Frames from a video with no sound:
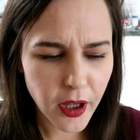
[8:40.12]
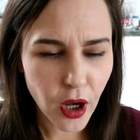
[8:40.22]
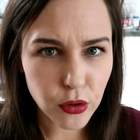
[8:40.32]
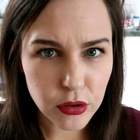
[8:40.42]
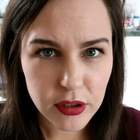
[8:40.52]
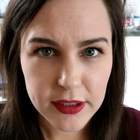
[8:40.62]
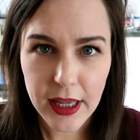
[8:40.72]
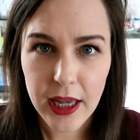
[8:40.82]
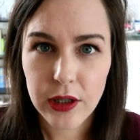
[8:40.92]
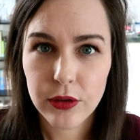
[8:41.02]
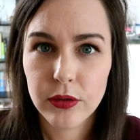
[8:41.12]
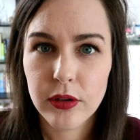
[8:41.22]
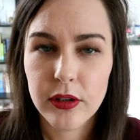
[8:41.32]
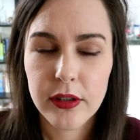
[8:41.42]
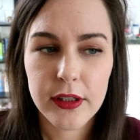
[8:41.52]

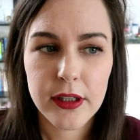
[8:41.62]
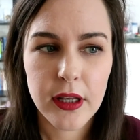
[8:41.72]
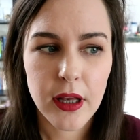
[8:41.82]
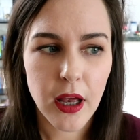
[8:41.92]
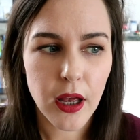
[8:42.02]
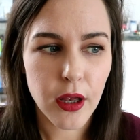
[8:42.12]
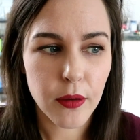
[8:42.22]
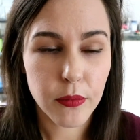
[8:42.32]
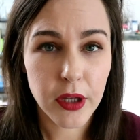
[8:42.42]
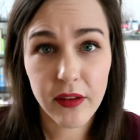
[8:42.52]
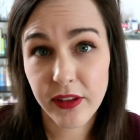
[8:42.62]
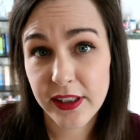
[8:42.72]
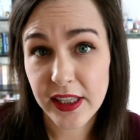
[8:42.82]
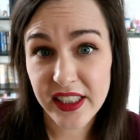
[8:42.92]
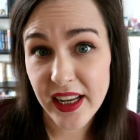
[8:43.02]
ultrasounds, you have to
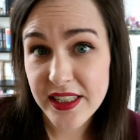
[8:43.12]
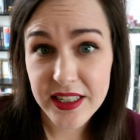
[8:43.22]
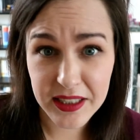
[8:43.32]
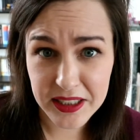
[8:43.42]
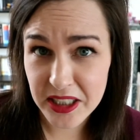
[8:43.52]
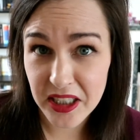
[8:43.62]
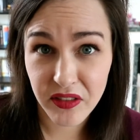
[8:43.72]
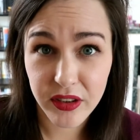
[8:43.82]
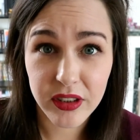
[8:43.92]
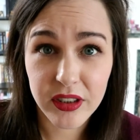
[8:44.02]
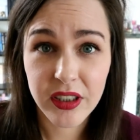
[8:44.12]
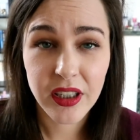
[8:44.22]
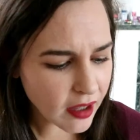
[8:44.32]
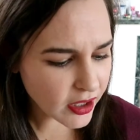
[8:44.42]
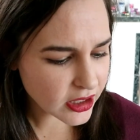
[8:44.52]
see a dentist even. I
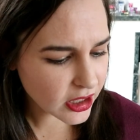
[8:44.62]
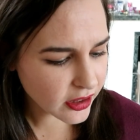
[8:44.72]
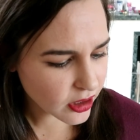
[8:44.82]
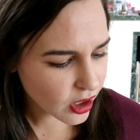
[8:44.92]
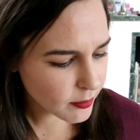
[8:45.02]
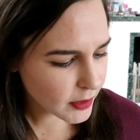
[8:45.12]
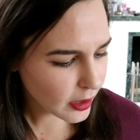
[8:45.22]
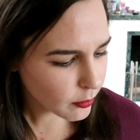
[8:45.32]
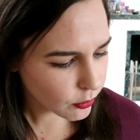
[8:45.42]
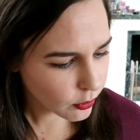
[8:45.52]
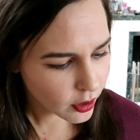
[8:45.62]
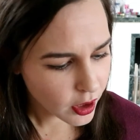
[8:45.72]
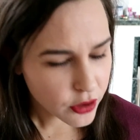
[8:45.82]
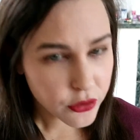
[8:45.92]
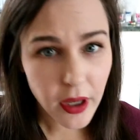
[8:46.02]
have actually the timetable.
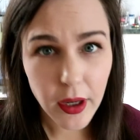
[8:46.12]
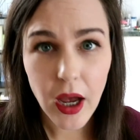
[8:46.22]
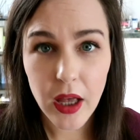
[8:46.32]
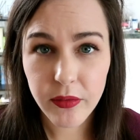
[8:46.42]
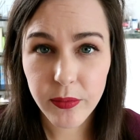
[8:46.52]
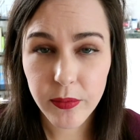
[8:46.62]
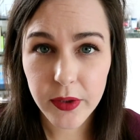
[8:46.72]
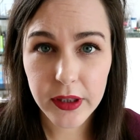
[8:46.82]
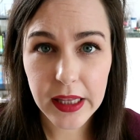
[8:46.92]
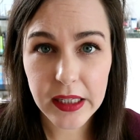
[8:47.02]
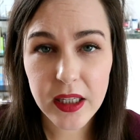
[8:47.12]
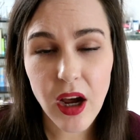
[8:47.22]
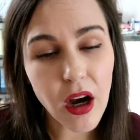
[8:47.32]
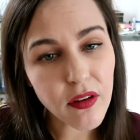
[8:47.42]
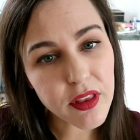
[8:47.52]
So they did
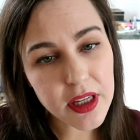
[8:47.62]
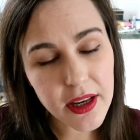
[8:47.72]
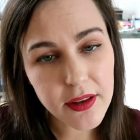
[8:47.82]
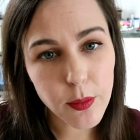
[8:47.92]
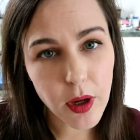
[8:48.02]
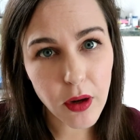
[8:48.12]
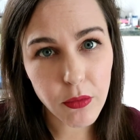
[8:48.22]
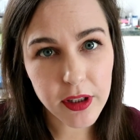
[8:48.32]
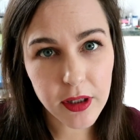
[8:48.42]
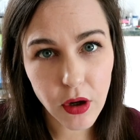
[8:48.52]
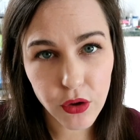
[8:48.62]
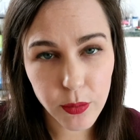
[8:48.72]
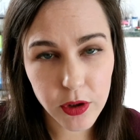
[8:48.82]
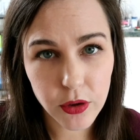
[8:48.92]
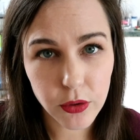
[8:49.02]
half the tests while I was in
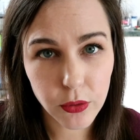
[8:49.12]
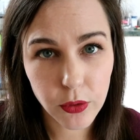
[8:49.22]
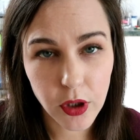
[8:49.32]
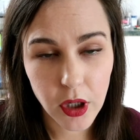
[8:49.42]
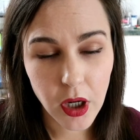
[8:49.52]
hospital